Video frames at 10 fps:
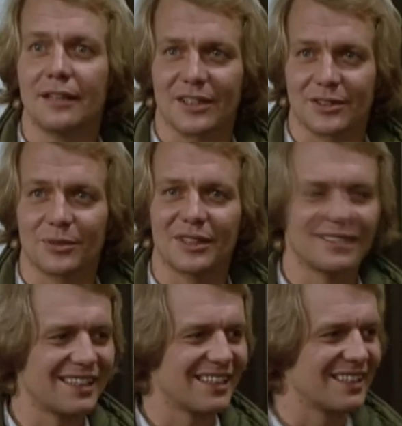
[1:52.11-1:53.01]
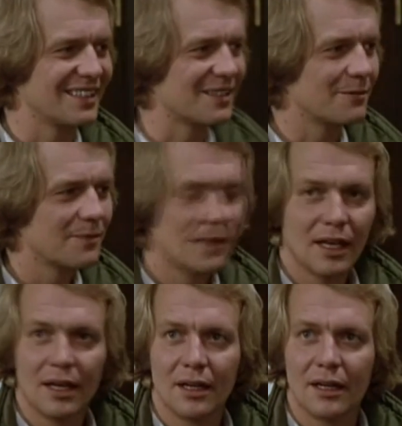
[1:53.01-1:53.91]
Yes, well, I, uh,
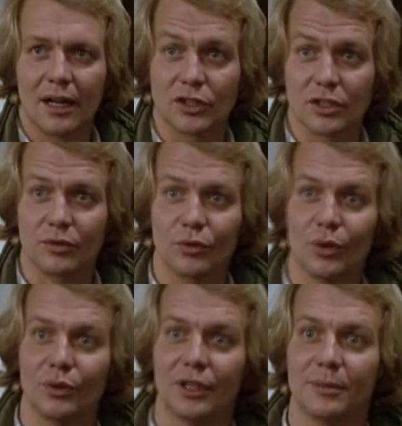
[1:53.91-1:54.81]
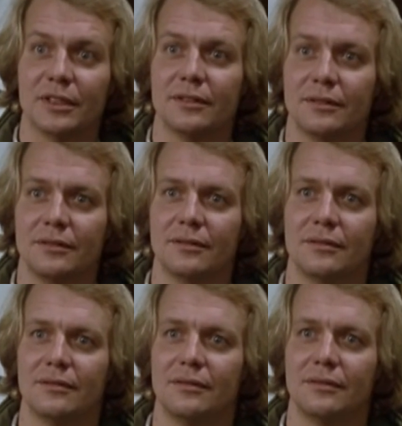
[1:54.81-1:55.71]
I just enrolled. I'm a
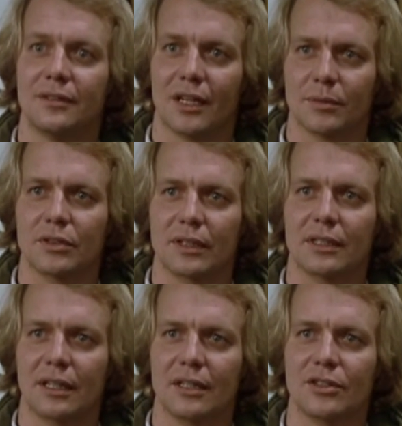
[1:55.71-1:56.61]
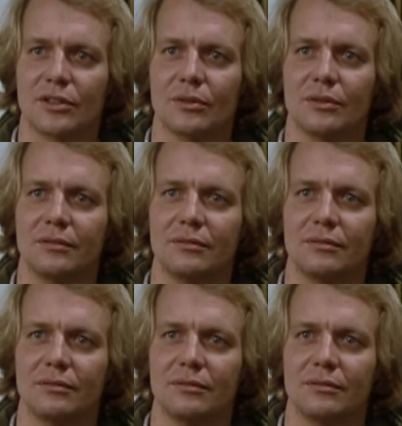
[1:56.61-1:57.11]
non-matriculating student.